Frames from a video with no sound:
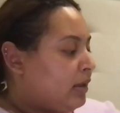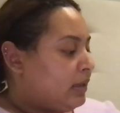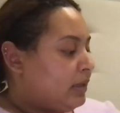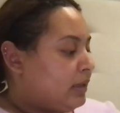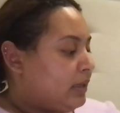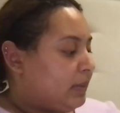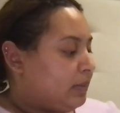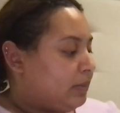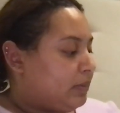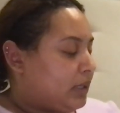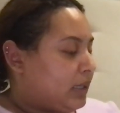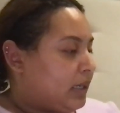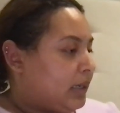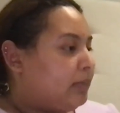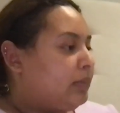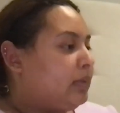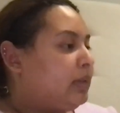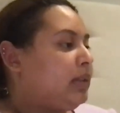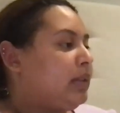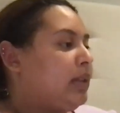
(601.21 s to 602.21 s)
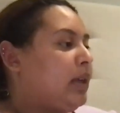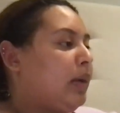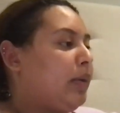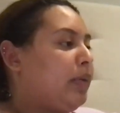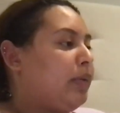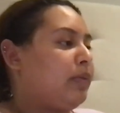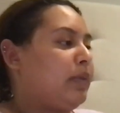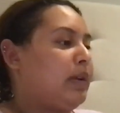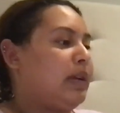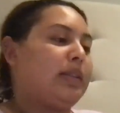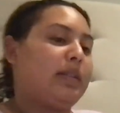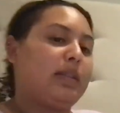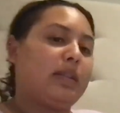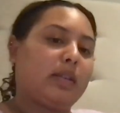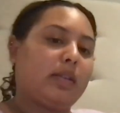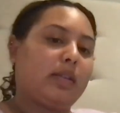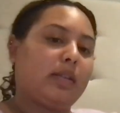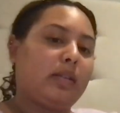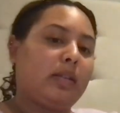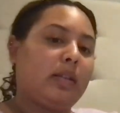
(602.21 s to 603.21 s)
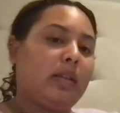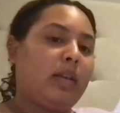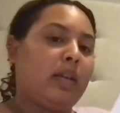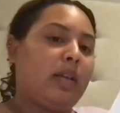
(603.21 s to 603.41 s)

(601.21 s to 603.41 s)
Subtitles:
symptoms, health risks.